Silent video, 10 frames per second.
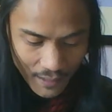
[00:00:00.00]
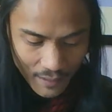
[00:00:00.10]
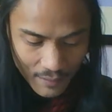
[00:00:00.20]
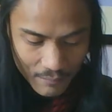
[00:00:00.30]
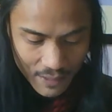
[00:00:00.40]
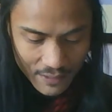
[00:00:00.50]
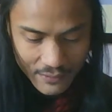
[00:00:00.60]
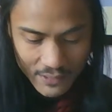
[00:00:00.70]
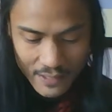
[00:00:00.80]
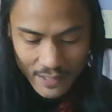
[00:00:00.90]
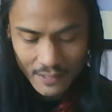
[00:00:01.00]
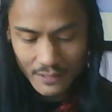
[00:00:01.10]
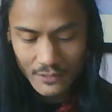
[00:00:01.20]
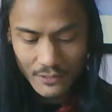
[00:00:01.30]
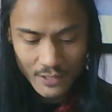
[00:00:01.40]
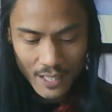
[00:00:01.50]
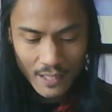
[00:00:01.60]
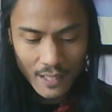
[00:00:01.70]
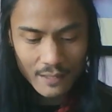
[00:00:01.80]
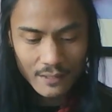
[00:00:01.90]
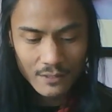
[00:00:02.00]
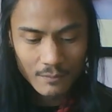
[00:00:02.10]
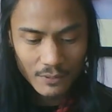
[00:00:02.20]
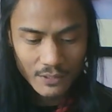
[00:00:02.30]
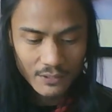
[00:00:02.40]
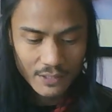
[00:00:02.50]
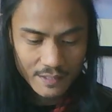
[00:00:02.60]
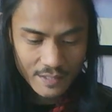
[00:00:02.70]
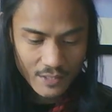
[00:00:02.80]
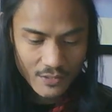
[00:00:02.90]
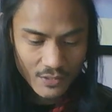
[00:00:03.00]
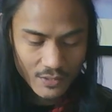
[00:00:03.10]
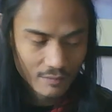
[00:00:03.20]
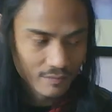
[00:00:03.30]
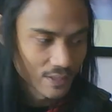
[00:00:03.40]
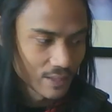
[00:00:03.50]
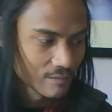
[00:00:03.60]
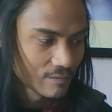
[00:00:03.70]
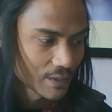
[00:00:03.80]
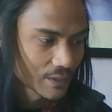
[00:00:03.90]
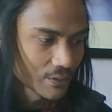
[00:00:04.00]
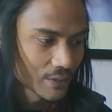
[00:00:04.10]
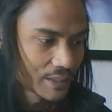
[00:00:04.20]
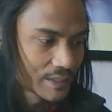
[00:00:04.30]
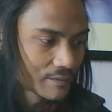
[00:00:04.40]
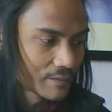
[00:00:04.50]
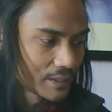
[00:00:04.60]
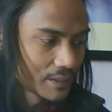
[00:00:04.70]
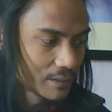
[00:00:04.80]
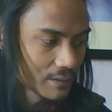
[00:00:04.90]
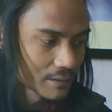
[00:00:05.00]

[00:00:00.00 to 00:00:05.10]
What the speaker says: And by doing that, and then you put your intention of love and creativity.